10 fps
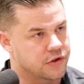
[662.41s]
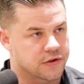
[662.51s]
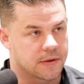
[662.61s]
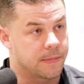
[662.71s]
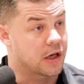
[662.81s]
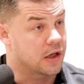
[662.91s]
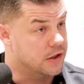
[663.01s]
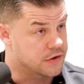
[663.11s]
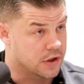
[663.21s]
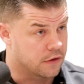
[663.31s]
just to make it
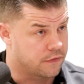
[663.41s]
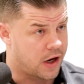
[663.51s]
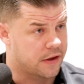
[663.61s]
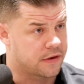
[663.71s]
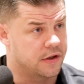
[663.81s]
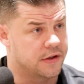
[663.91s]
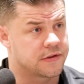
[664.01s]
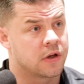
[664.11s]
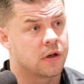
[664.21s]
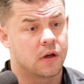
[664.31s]
easier for
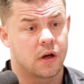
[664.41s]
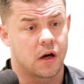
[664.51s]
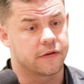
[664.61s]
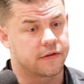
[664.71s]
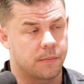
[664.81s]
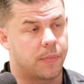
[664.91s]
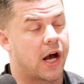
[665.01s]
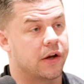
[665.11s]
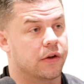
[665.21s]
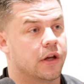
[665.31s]
athletes to
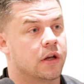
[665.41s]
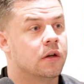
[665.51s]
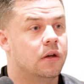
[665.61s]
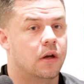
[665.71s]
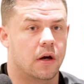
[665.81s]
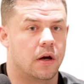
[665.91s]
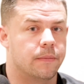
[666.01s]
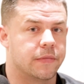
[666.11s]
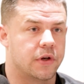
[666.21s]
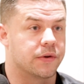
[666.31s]
compile it.
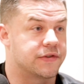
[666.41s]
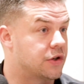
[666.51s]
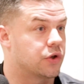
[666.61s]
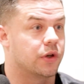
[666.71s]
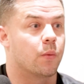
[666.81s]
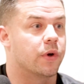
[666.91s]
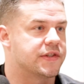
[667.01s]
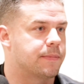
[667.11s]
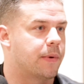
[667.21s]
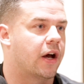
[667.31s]
Essentially in one
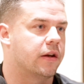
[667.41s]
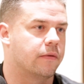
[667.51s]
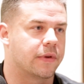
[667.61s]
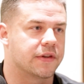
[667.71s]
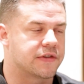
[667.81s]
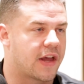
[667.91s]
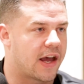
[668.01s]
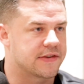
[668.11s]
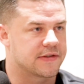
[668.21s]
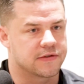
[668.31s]
spot with the
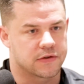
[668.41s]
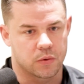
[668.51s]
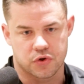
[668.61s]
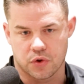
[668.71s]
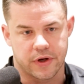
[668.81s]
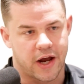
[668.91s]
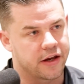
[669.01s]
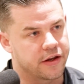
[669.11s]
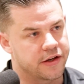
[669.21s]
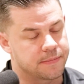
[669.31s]
stats and social and the
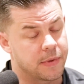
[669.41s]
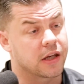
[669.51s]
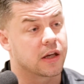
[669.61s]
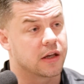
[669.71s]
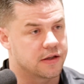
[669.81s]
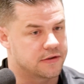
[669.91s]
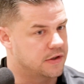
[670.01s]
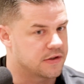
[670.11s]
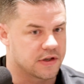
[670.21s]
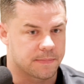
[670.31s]
highlights, making it as
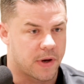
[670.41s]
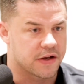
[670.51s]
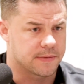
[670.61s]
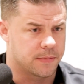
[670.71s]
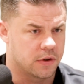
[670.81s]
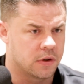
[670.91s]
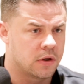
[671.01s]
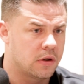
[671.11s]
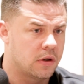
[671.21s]
easy as possible.